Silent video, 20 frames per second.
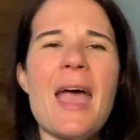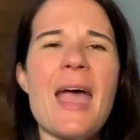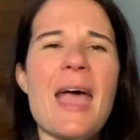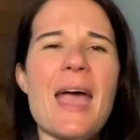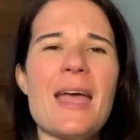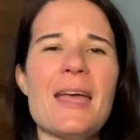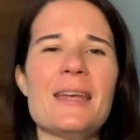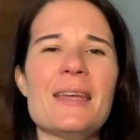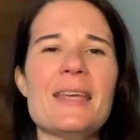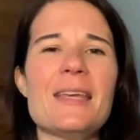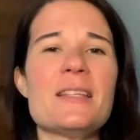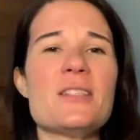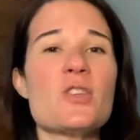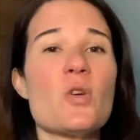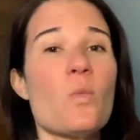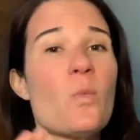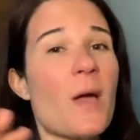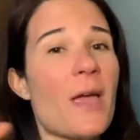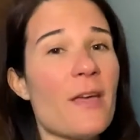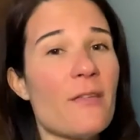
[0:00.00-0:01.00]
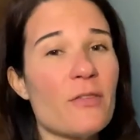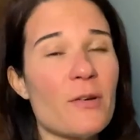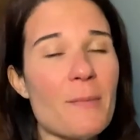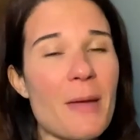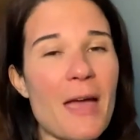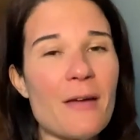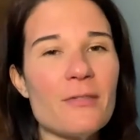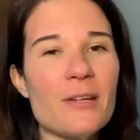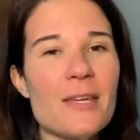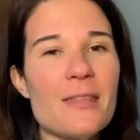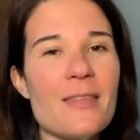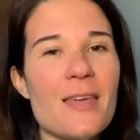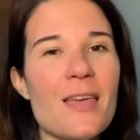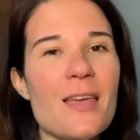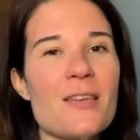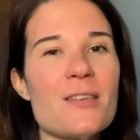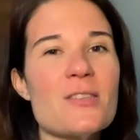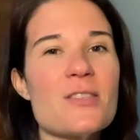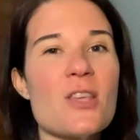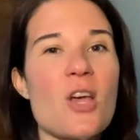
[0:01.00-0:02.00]
and it's away from
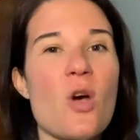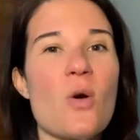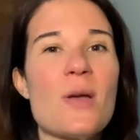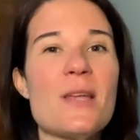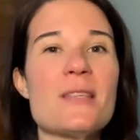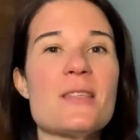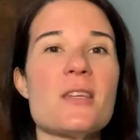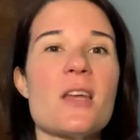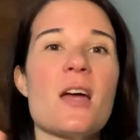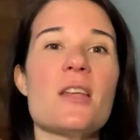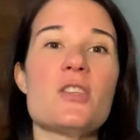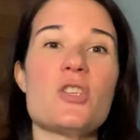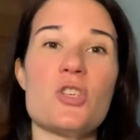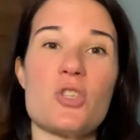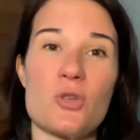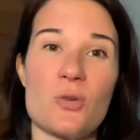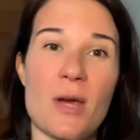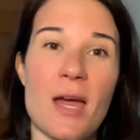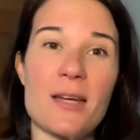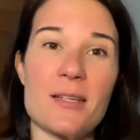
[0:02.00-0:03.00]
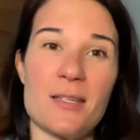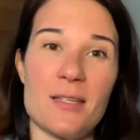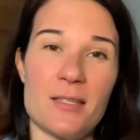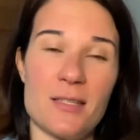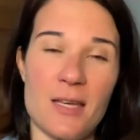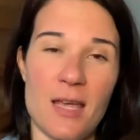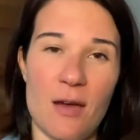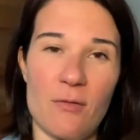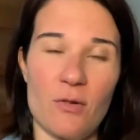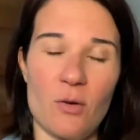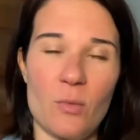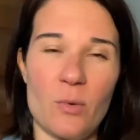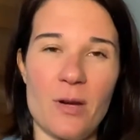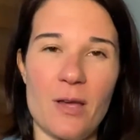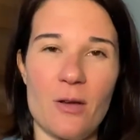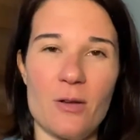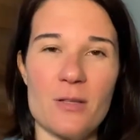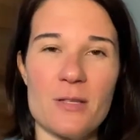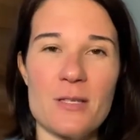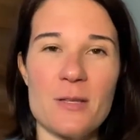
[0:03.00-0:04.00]
everything, so it's not distracting to everyone
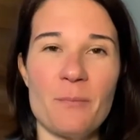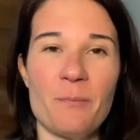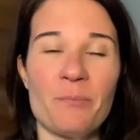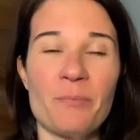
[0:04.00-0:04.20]
else.